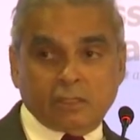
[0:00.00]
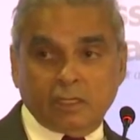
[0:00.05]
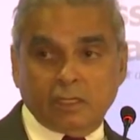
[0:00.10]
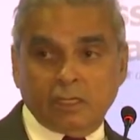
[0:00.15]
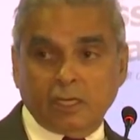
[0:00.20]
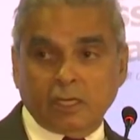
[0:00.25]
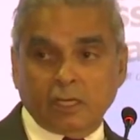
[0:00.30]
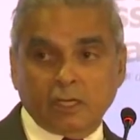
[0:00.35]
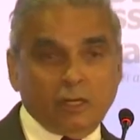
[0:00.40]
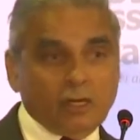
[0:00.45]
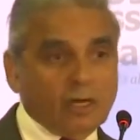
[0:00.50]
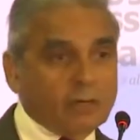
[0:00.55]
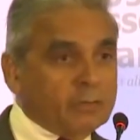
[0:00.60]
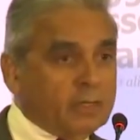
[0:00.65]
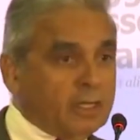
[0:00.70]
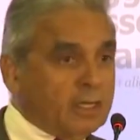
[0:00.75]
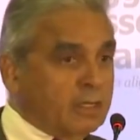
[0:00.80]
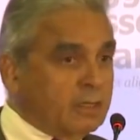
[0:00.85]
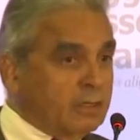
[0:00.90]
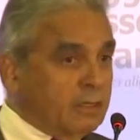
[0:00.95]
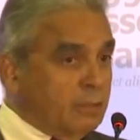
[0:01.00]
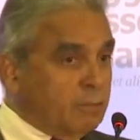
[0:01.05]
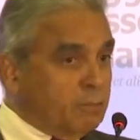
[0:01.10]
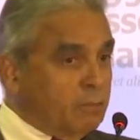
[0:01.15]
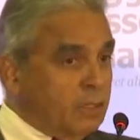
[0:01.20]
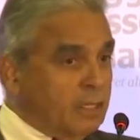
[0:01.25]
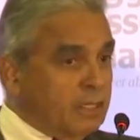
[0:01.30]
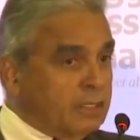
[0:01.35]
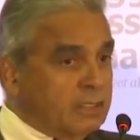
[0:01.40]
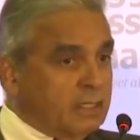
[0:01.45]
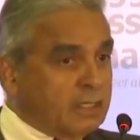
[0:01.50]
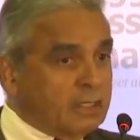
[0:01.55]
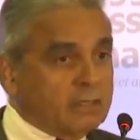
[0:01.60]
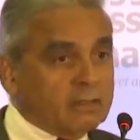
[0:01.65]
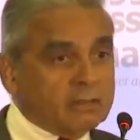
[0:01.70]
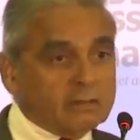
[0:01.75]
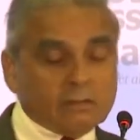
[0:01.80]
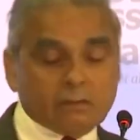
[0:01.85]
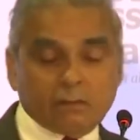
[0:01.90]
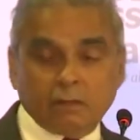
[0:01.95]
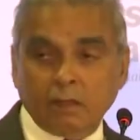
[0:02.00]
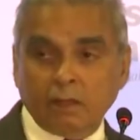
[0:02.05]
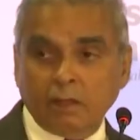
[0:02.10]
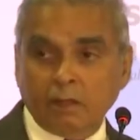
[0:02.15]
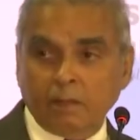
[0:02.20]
the economic, the political,